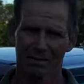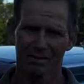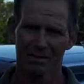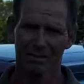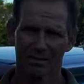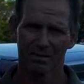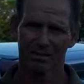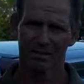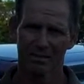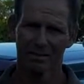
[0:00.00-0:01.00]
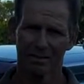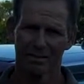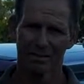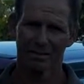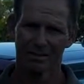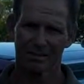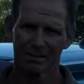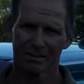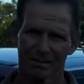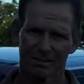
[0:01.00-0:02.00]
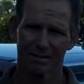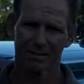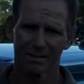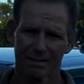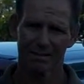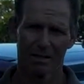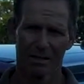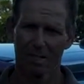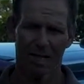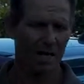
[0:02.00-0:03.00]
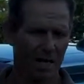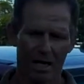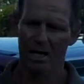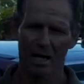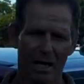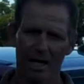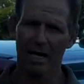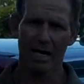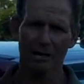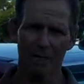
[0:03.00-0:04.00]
you know, your family or a close relative or